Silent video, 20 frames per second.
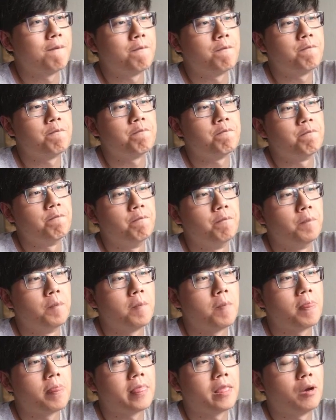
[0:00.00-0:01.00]
Hmm,
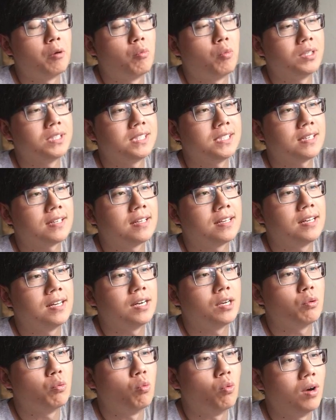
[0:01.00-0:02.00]
what's a
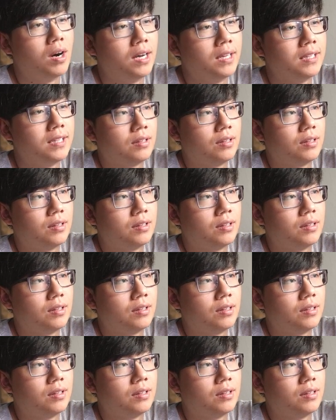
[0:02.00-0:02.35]
good one?